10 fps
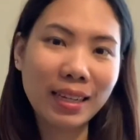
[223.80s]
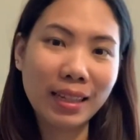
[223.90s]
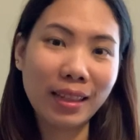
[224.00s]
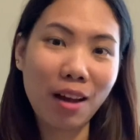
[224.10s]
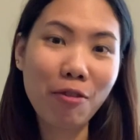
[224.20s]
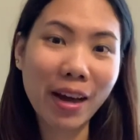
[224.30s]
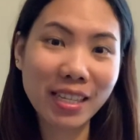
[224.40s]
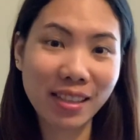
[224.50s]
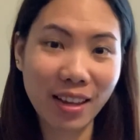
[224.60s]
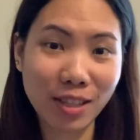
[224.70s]
Now guys,
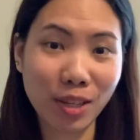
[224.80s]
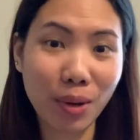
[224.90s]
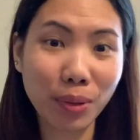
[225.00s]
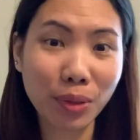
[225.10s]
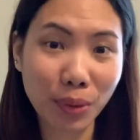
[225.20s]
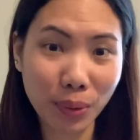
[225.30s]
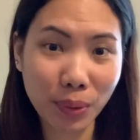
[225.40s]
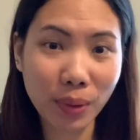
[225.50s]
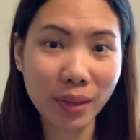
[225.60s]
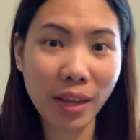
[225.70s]
let's go
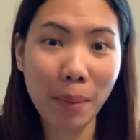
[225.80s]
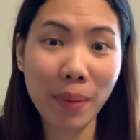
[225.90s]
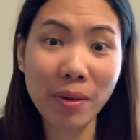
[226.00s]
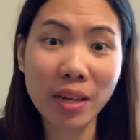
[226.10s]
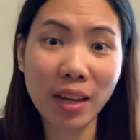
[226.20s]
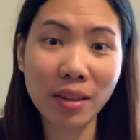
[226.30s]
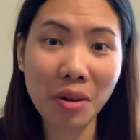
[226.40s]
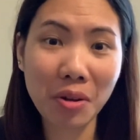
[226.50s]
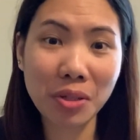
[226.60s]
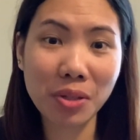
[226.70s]
to the American
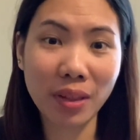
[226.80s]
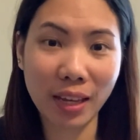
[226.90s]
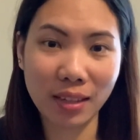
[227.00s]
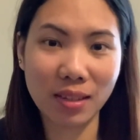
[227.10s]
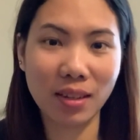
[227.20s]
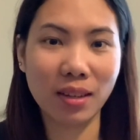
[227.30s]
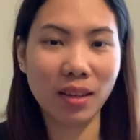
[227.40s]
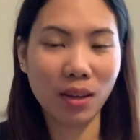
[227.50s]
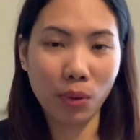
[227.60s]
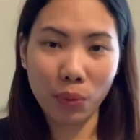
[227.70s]
Consulate,
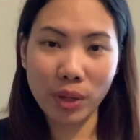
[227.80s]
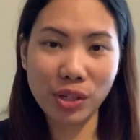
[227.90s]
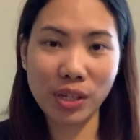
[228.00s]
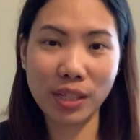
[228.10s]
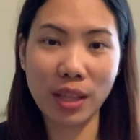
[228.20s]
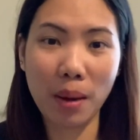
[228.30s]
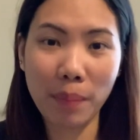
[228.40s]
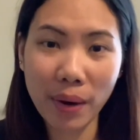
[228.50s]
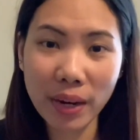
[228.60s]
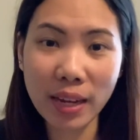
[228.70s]
which is the
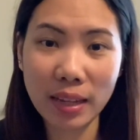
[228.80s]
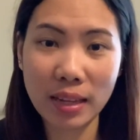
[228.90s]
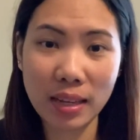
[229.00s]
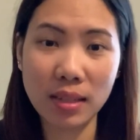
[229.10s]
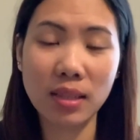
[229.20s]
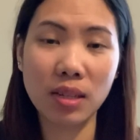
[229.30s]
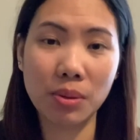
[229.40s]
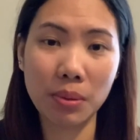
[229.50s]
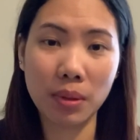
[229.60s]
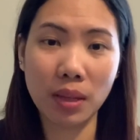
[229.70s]
American
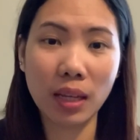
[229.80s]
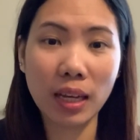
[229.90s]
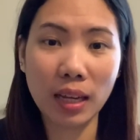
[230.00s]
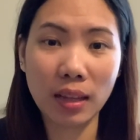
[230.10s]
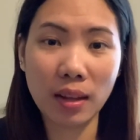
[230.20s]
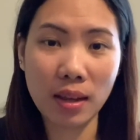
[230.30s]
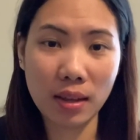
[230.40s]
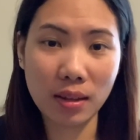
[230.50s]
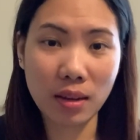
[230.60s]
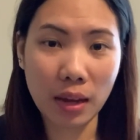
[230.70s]
Institute in
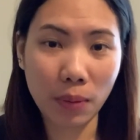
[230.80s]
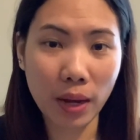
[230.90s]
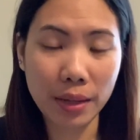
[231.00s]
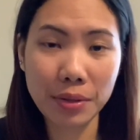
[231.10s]
Taiwan.